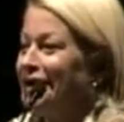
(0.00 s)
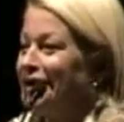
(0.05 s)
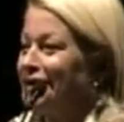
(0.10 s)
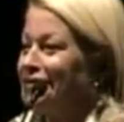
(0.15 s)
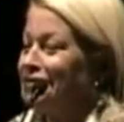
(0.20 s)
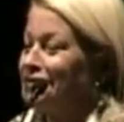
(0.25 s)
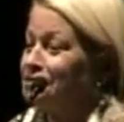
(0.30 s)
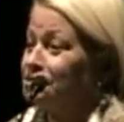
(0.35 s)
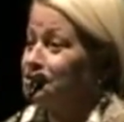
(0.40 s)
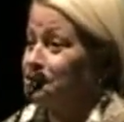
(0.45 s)

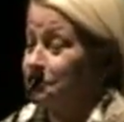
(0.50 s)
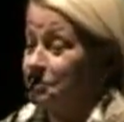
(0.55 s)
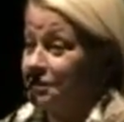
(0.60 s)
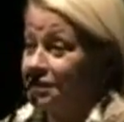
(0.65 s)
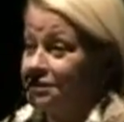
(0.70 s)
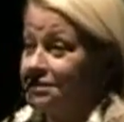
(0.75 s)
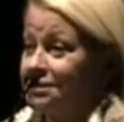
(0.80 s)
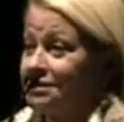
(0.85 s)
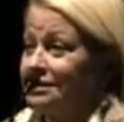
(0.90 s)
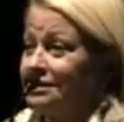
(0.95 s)
And there was a
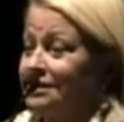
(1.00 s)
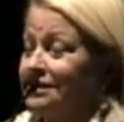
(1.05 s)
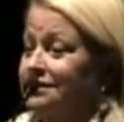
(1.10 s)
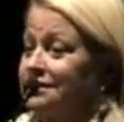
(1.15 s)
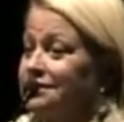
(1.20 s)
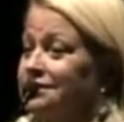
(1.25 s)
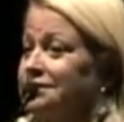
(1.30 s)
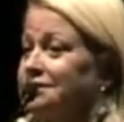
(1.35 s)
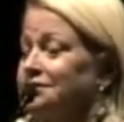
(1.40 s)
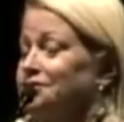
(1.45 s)
press
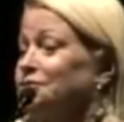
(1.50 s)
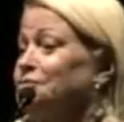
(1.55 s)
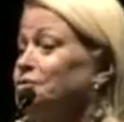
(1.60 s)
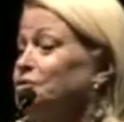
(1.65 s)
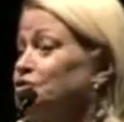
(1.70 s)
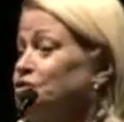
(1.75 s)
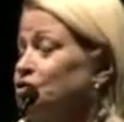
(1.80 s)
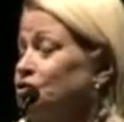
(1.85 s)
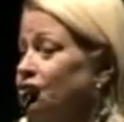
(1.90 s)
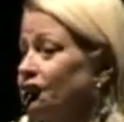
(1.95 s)
release
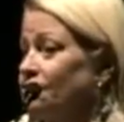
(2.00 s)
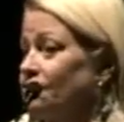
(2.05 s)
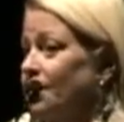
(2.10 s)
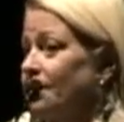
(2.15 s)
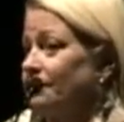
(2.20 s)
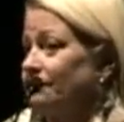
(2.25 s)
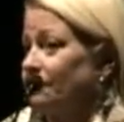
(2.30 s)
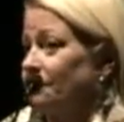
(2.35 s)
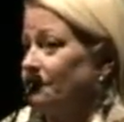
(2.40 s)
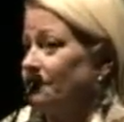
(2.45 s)
supposed to go
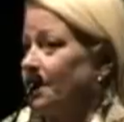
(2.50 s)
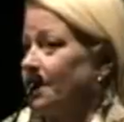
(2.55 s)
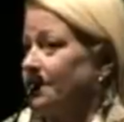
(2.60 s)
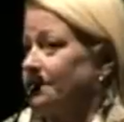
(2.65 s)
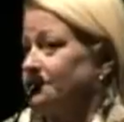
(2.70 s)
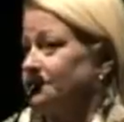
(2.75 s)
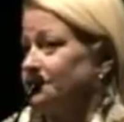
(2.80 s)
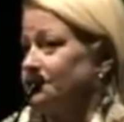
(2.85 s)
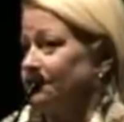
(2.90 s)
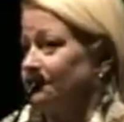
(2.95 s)
out from
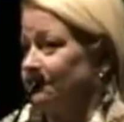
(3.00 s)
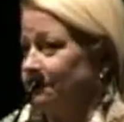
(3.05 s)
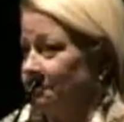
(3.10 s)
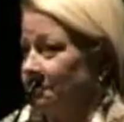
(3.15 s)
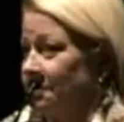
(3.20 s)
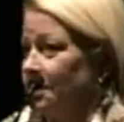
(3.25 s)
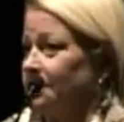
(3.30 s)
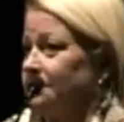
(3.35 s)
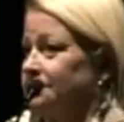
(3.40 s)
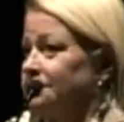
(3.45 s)
Microsoft
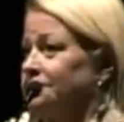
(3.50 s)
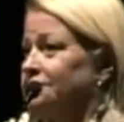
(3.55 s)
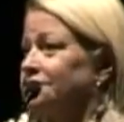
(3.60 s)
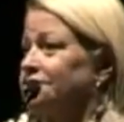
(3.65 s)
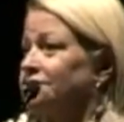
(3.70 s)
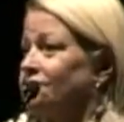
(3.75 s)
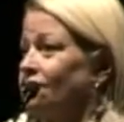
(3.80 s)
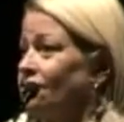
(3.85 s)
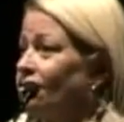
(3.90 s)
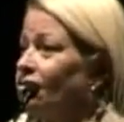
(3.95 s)
about
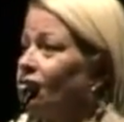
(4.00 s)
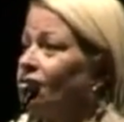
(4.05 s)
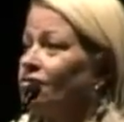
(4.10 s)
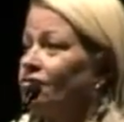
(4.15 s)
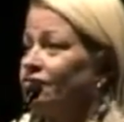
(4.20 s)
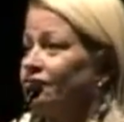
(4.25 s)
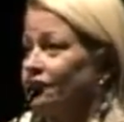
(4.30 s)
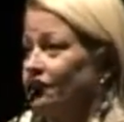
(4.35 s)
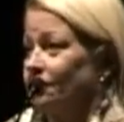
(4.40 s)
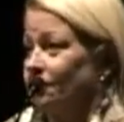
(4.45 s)
us all
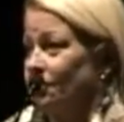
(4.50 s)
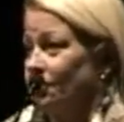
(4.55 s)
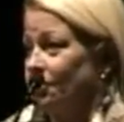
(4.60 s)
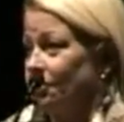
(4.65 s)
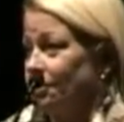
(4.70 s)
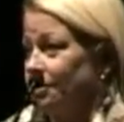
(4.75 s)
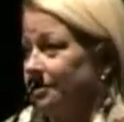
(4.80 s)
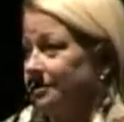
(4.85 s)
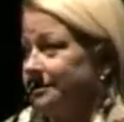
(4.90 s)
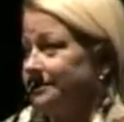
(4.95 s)
over the
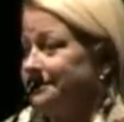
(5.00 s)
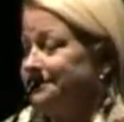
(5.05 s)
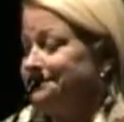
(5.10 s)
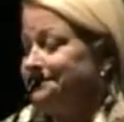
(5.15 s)
world.